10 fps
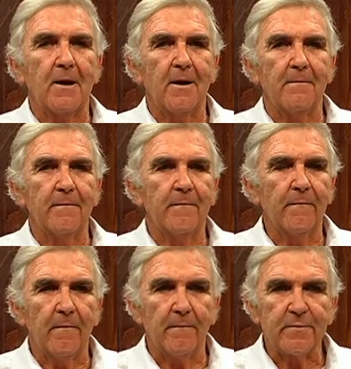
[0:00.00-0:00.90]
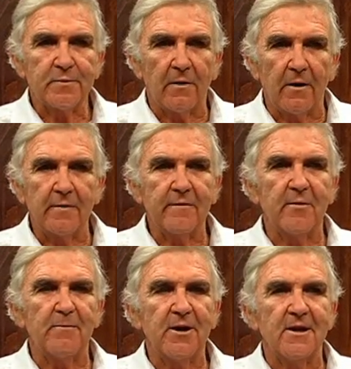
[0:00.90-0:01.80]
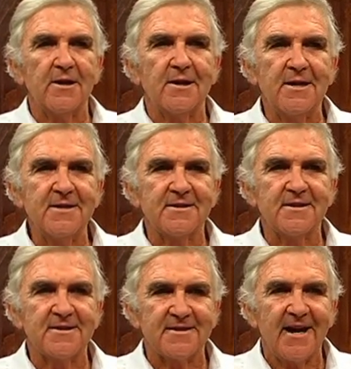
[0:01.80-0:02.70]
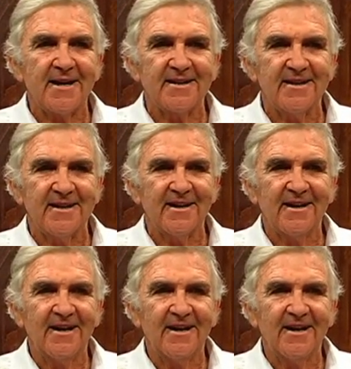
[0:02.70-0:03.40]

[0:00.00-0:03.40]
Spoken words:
I'm strongly of the opinion that it needs to start there.